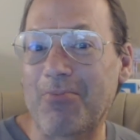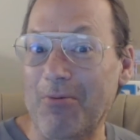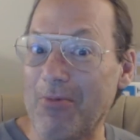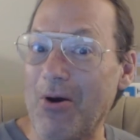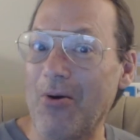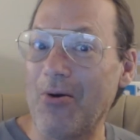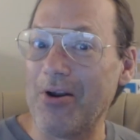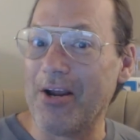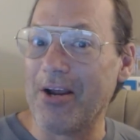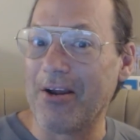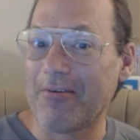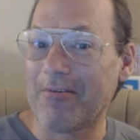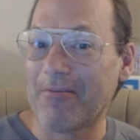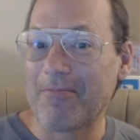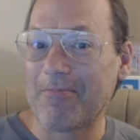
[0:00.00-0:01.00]

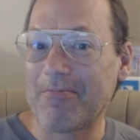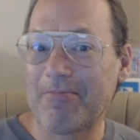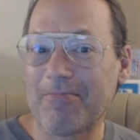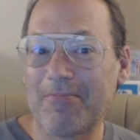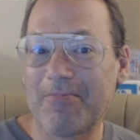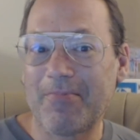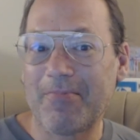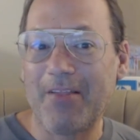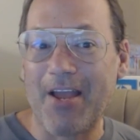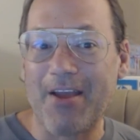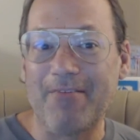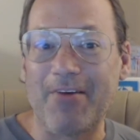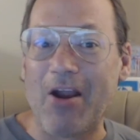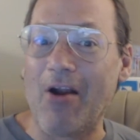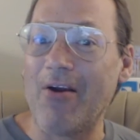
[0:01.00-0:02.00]
promoting
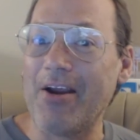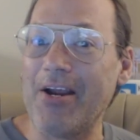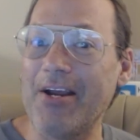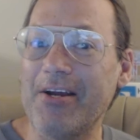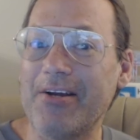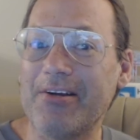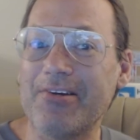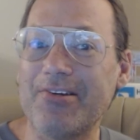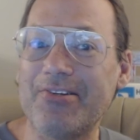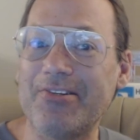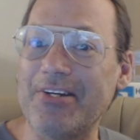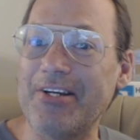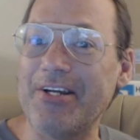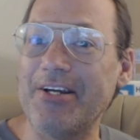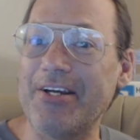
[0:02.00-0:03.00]
a very
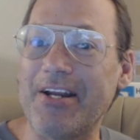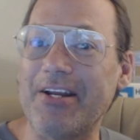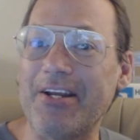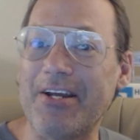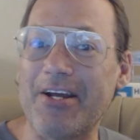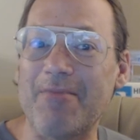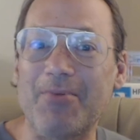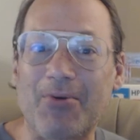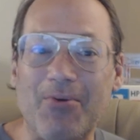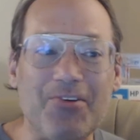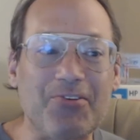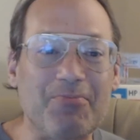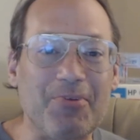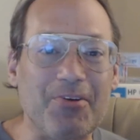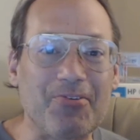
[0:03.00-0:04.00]
she and him
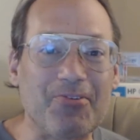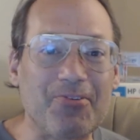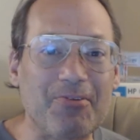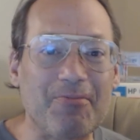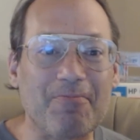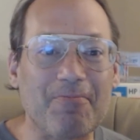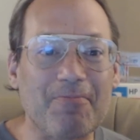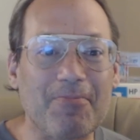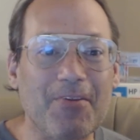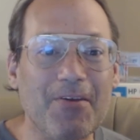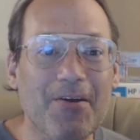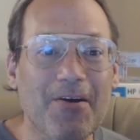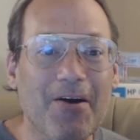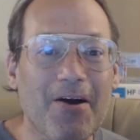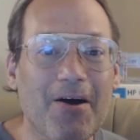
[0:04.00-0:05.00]
Christmas.
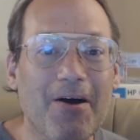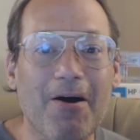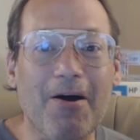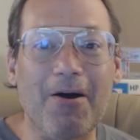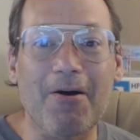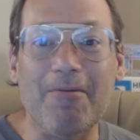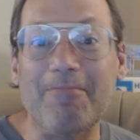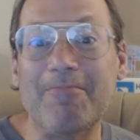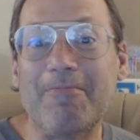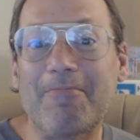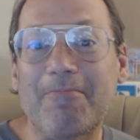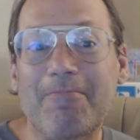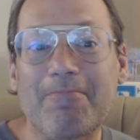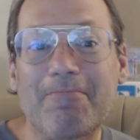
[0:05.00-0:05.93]
Um,